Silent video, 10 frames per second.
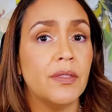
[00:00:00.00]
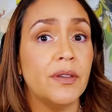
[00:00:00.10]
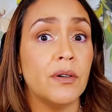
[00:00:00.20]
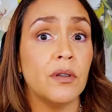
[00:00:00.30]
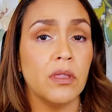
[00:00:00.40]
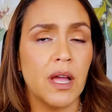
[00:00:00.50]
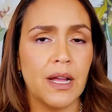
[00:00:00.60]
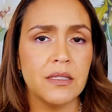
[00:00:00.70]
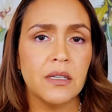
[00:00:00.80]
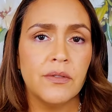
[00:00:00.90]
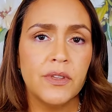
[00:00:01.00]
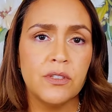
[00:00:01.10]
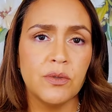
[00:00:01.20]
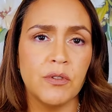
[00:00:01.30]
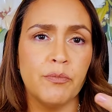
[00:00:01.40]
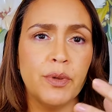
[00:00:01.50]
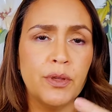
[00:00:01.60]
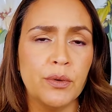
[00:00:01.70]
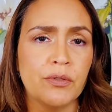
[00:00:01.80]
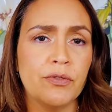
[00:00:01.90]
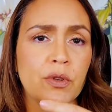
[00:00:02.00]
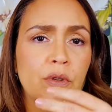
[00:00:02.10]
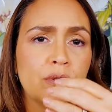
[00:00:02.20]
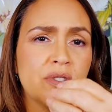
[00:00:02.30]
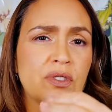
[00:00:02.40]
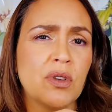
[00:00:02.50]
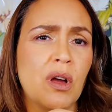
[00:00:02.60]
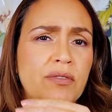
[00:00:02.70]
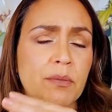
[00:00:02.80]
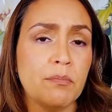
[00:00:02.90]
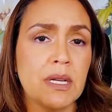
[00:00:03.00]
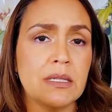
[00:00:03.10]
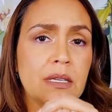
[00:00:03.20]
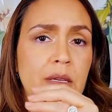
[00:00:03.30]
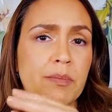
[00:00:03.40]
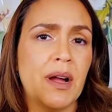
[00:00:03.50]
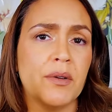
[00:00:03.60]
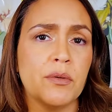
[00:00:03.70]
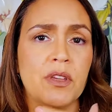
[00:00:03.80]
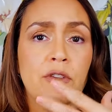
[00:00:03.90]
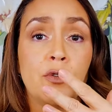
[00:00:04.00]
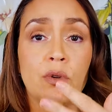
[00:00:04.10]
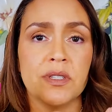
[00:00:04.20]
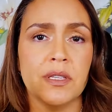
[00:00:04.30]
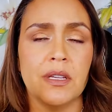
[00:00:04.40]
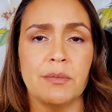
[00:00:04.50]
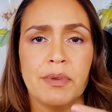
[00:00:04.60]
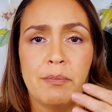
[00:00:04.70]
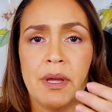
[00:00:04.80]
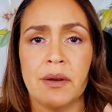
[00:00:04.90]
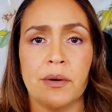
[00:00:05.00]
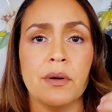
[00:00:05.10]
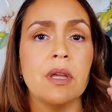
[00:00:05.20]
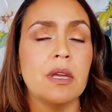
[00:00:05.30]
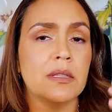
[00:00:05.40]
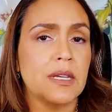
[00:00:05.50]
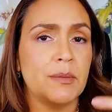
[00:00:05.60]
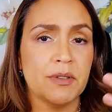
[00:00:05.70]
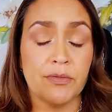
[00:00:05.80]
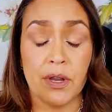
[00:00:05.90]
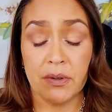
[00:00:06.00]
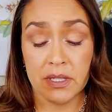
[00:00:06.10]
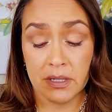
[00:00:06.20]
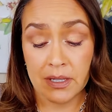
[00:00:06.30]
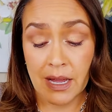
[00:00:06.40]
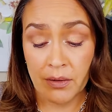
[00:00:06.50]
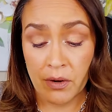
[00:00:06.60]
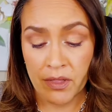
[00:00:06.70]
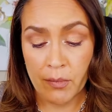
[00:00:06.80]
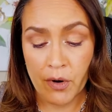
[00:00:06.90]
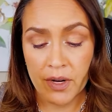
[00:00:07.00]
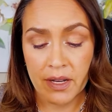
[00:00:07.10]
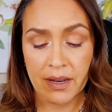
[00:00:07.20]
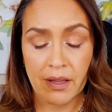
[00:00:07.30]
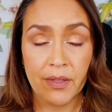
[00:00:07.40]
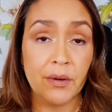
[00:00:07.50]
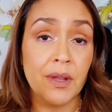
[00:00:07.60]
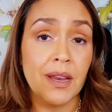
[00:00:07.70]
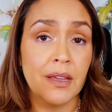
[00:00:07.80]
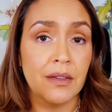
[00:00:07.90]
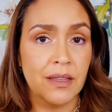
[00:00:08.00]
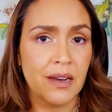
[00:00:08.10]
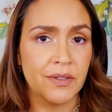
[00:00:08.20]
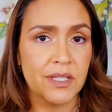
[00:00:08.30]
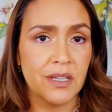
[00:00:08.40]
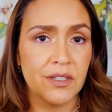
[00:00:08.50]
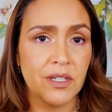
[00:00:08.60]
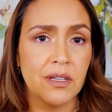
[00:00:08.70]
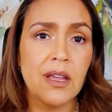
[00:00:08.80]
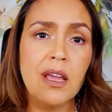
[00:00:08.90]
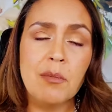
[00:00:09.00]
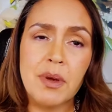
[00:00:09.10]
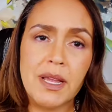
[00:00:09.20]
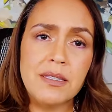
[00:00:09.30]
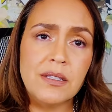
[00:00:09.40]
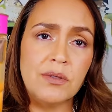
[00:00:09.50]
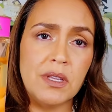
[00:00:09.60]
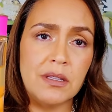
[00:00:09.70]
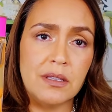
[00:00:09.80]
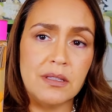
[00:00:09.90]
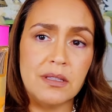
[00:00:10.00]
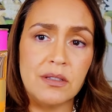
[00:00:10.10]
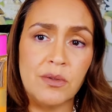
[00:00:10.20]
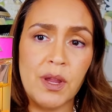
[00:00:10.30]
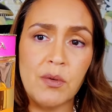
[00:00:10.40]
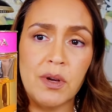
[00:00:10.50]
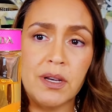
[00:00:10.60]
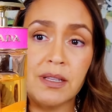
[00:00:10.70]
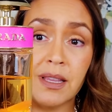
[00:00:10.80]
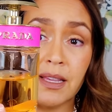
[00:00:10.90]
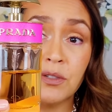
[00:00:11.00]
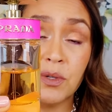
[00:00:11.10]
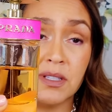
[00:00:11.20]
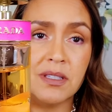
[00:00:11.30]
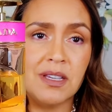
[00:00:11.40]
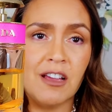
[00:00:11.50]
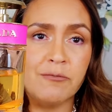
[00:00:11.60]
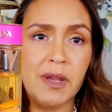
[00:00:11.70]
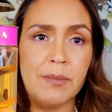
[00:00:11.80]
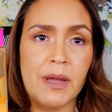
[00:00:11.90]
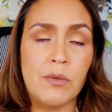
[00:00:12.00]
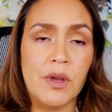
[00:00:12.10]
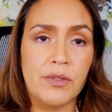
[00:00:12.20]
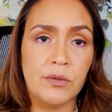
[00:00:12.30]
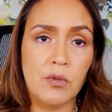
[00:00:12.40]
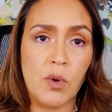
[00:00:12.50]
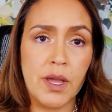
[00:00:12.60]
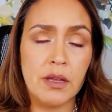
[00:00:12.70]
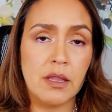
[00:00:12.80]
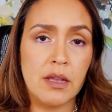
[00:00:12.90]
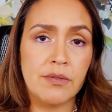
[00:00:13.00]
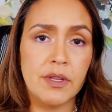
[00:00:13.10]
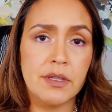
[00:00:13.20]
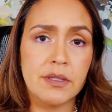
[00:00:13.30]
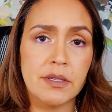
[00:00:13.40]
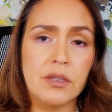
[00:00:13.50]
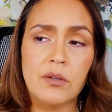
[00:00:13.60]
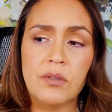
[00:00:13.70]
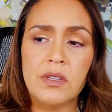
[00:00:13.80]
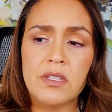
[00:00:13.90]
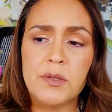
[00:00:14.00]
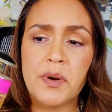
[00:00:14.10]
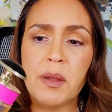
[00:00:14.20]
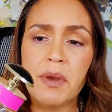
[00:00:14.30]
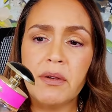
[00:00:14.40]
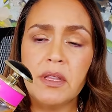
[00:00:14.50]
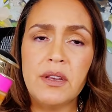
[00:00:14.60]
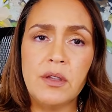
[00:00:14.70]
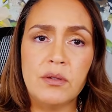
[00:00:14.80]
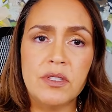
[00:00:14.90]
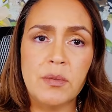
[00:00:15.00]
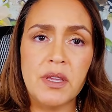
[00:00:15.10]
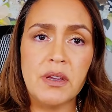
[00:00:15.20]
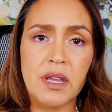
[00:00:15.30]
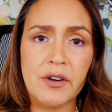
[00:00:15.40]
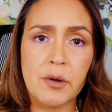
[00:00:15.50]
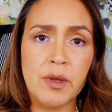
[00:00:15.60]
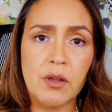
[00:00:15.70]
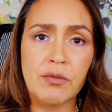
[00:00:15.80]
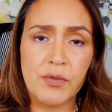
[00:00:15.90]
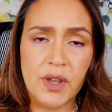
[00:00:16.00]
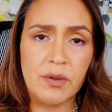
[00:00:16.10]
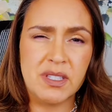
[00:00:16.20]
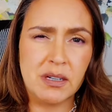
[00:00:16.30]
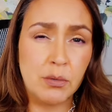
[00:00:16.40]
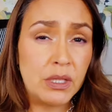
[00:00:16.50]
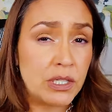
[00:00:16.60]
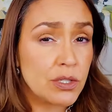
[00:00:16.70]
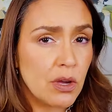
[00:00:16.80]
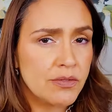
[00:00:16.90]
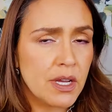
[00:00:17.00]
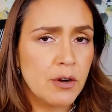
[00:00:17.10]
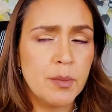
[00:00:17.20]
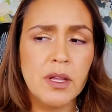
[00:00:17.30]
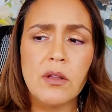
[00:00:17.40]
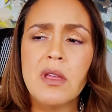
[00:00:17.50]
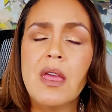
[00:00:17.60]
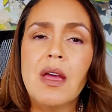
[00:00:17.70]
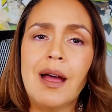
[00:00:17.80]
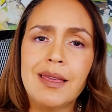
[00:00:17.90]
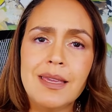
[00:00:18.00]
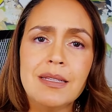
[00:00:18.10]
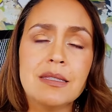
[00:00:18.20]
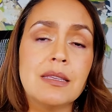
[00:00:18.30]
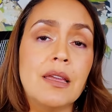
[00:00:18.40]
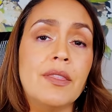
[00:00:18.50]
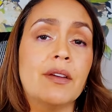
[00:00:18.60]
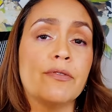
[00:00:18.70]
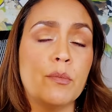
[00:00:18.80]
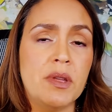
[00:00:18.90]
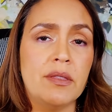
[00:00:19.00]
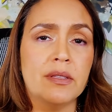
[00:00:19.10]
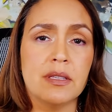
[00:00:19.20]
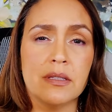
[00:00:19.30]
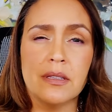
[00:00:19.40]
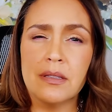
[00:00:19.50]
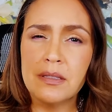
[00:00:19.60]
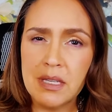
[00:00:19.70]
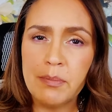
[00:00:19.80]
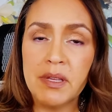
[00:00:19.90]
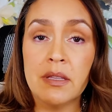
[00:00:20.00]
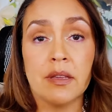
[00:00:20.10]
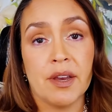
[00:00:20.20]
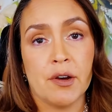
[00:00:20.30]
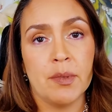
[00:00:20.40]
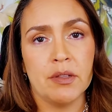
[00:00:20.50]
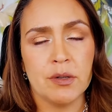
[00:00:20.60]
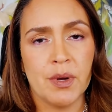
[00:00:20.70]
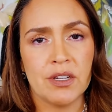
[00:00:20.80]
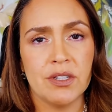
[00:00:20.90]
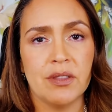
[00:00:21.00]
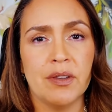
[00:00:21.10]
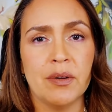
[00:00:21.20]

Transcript: There are lots of these sort of beautiful, soft, musky, powdery, your skin, but better types of fragrances out on the market now that are getting a lot of attention. But I still think this is a great one. And as you can see, I've made my way through quite a lot of this. So this is primarily known to be a caramel fragrance, like a really soft caramel. I can't say that for me, this is deeply in the caramel direction.